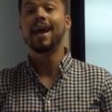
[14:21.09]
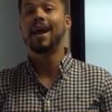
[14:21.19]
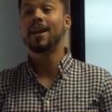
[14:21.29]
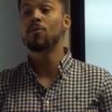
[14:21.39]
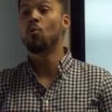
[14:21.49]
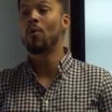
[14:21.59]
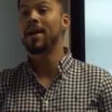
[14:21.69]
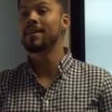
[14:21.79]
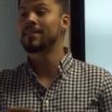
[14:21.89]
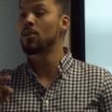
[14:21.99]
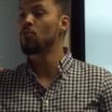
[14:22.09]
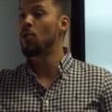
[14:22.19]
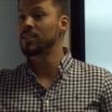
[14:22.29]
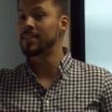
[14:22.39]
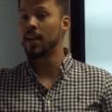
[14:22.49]
And when there
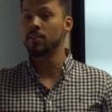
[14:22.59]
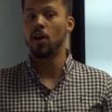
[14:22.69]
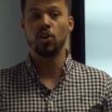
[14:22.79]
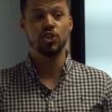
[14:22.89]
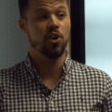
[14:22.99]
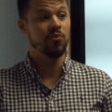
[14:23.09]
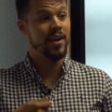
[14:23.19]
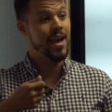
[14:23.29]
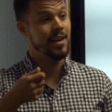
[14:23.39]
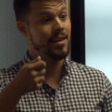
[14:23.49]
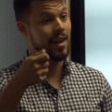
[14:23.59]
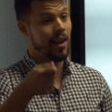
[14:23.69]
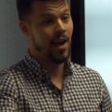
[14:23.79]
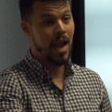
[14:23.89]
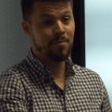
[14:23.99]
was a technology of adding
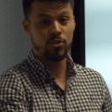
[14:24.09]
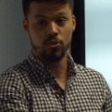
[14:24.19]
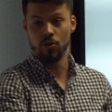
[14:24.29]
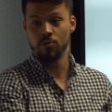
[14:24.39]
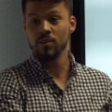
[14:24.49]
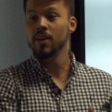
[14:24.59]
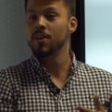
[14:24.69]
limestone,